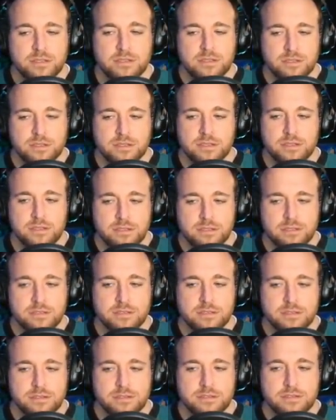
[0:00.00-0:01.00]

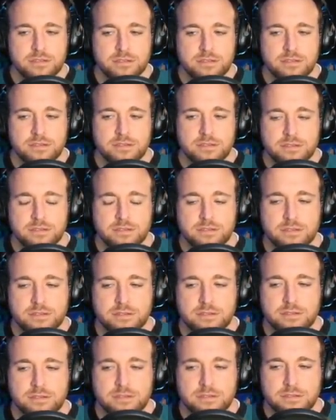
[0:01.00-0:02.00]

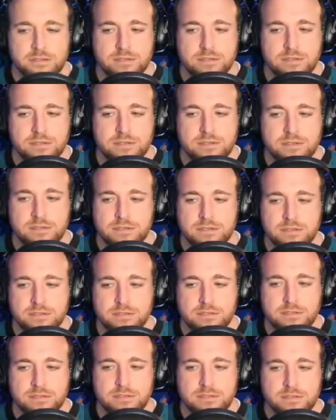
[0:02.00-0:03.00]

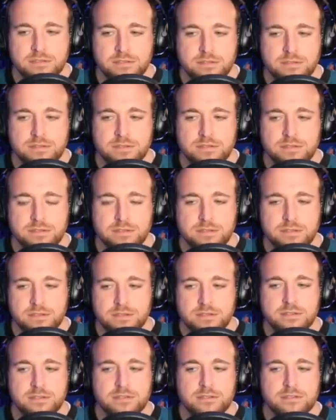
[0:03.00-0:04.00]

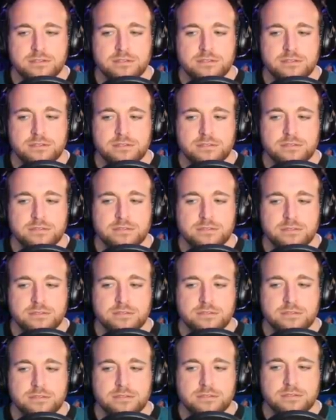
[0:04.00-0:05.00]

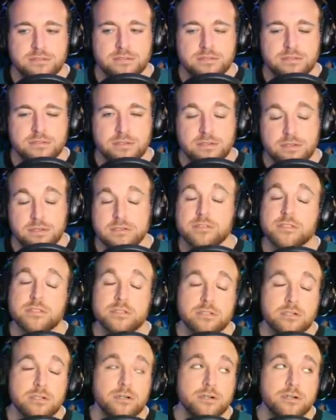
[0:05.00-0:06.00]

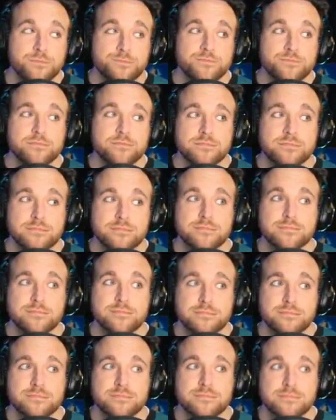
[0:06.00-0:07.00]

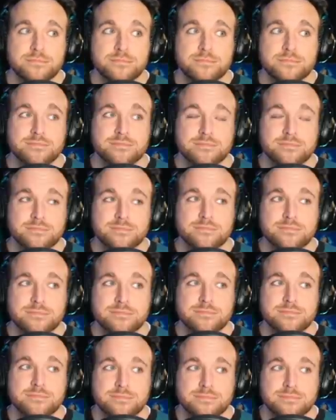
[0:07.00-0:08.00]
(silent)